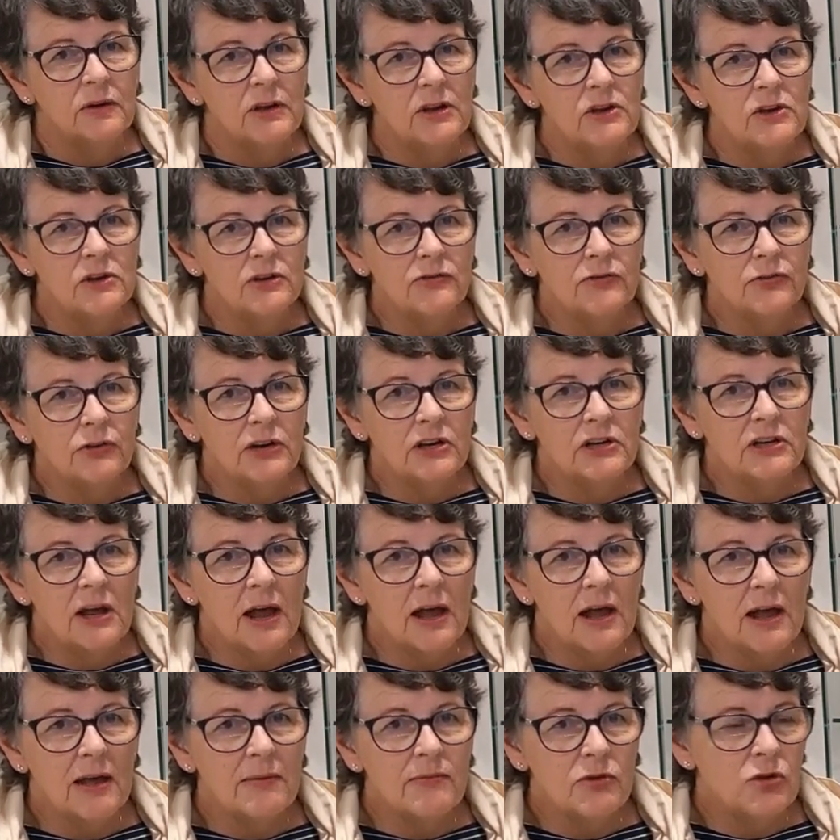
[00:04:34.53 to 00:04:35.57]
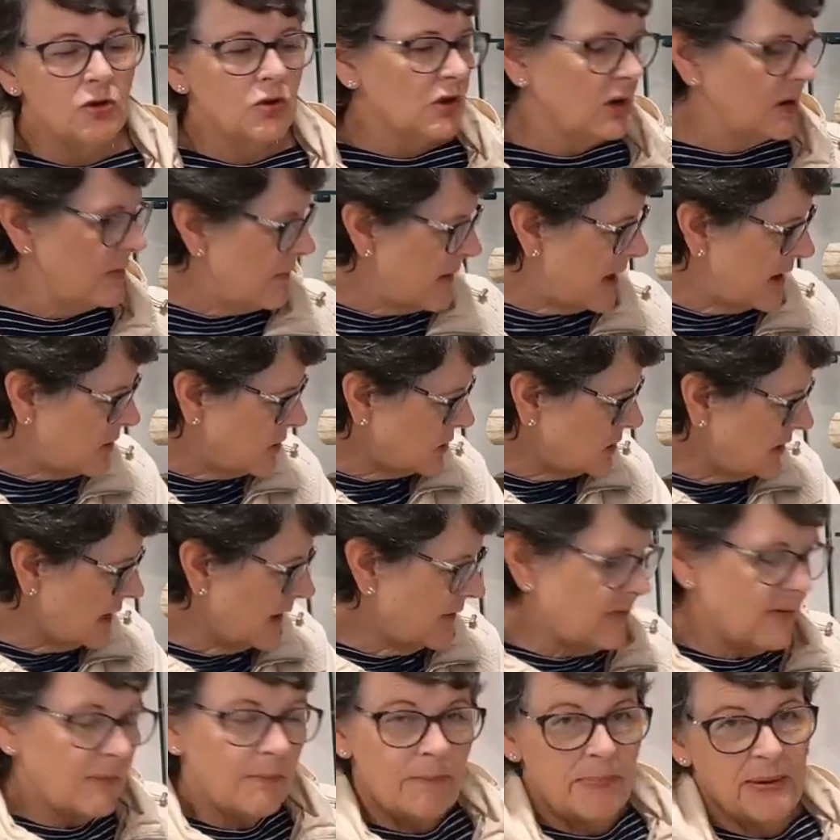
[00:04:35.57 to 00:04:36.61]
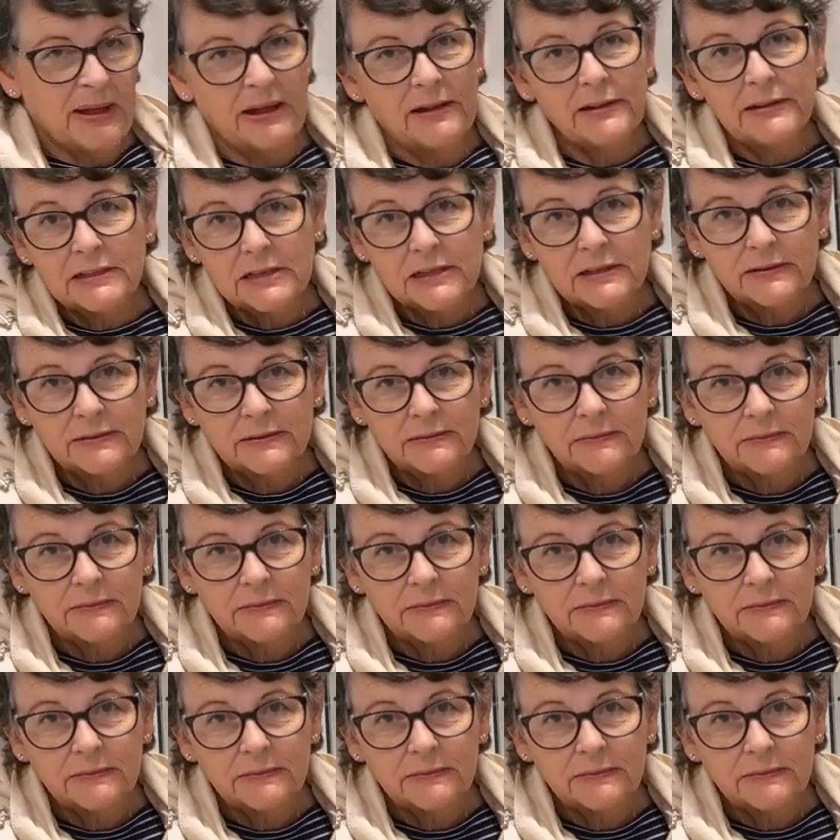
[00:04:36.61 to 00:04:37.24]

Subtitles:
in your free time. You could make yourself a belt,